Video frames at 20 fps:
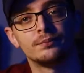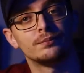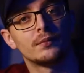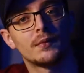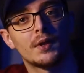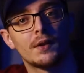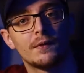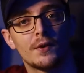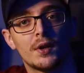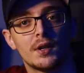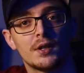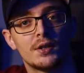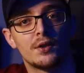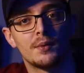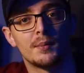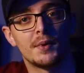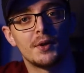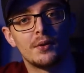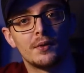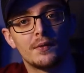I forgot to turn
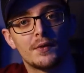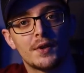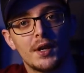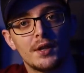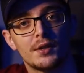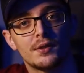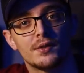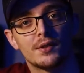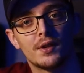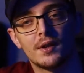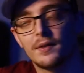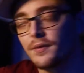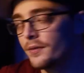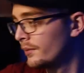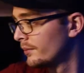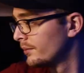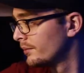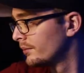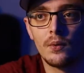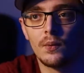my notifications off.
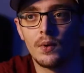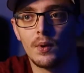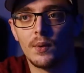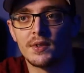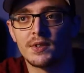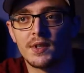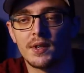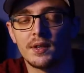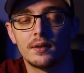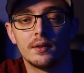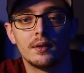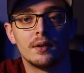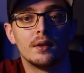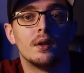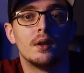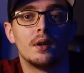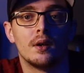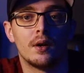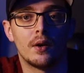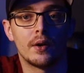Where was I?
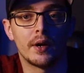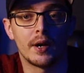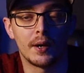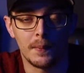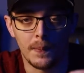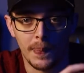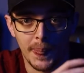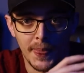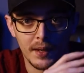Oh yeah.